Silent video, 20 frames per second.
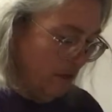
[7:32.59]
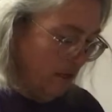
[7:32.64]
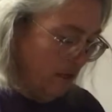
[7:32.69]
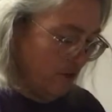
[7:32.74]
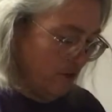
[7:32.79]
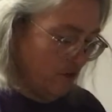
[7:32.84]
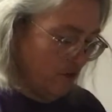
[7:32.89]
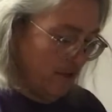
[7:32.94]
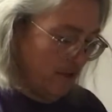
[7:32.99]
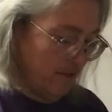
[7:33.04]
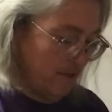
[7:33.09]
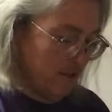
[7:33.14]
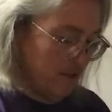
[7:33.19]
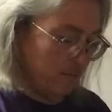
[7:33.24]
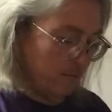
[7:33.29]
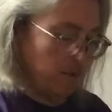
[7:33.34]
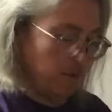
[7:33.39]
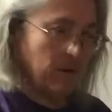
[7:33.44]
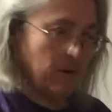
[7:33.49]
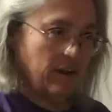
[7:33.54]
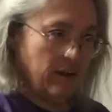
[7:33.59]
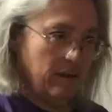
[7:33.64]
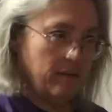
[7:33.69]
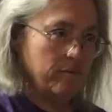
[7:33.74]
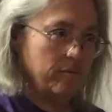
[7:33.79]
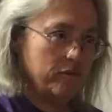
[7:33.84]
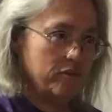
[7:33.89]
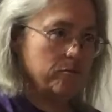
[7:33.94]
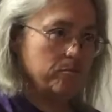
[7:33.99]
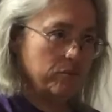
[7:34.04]
Because you know how some of them are kind
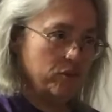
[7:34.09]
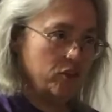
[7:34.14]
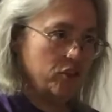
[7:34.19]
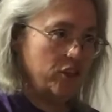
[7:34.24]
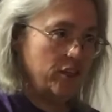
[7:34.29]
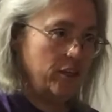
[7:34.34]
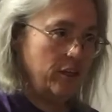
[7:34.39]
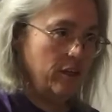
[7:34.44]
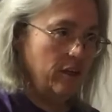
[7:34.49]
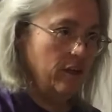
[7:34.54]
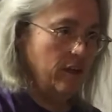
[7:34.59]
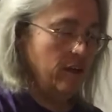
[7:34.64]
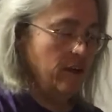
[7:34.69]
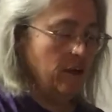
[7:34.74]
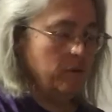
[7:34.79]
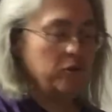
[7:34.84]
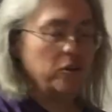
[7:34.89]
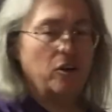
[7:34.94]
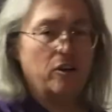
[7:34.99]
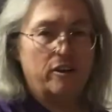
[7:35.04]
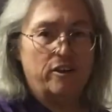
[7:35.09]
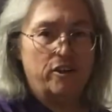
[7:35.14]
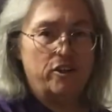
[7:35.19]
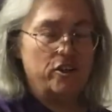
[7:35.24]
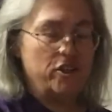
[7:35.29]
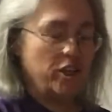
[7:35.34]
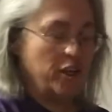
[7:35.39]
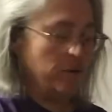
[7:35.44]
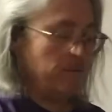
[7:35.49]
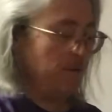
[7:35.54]
of smushy? I'm talking to
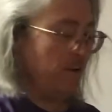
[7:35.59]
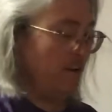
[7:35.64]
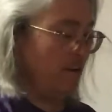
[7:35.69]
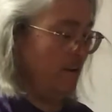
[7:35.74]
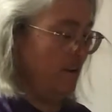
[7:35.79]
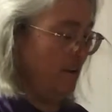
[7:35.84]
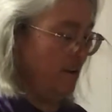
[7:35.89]
Jamie.